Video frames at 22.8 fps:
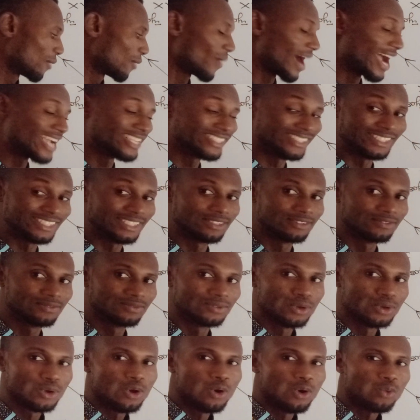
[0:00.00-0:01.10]
yz.
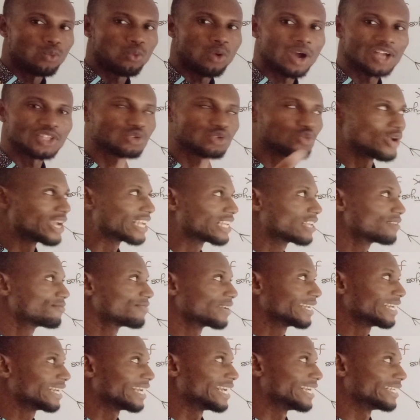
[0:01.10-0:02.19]
What we are
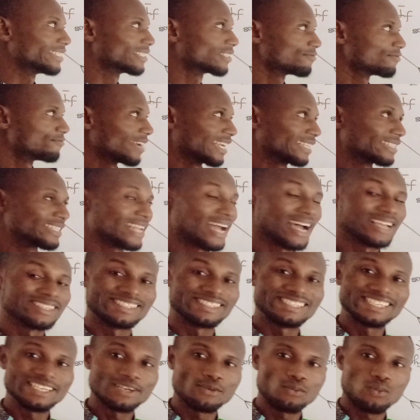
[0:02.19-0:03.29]
giving is vector
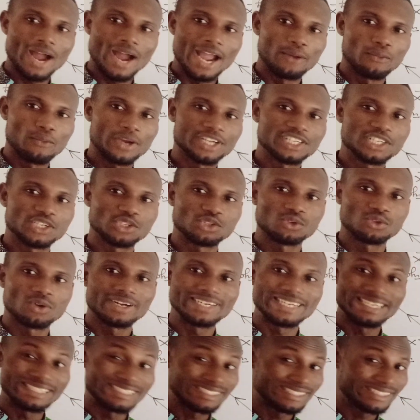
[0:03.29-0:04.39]
zy, which is
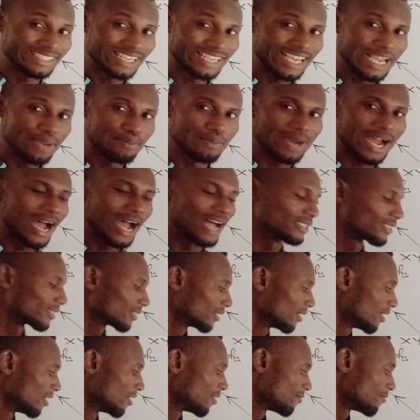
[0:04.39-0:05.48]
not the same as
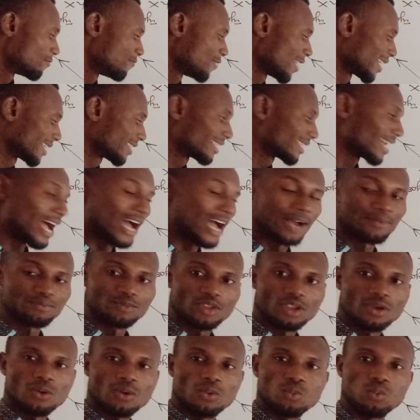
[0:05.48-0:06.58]
vector
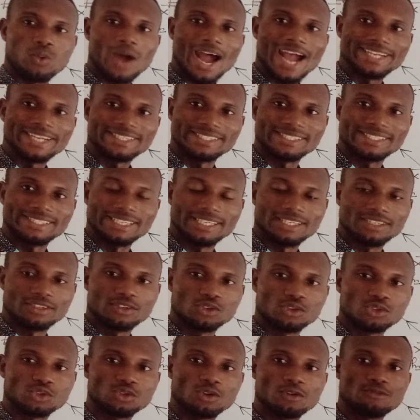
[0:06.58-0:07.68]
yz.
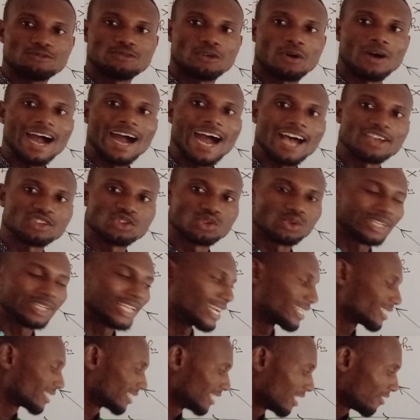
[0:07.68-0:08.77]
So for us to
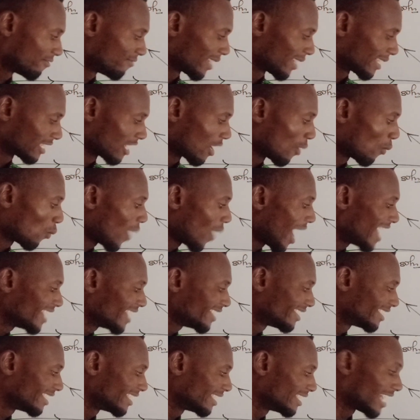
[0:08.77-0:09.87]
get the vector
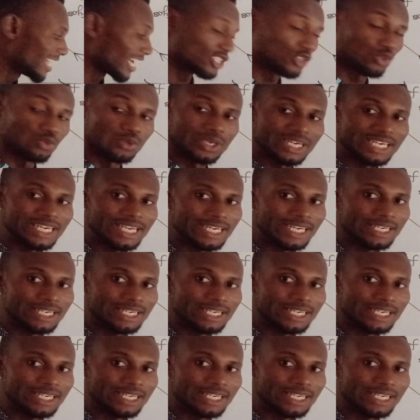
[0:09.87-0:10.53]
yz that we